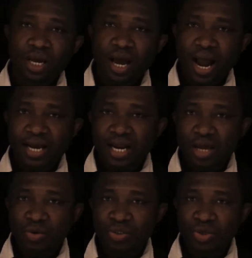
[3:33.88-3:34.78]
Either
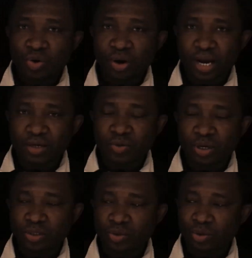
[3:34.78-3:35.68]
using your
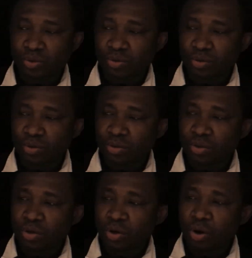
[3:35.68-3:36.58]
calculator
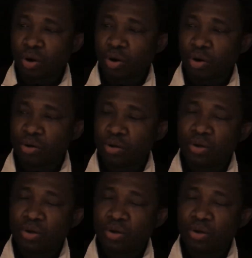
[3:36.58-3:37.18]
or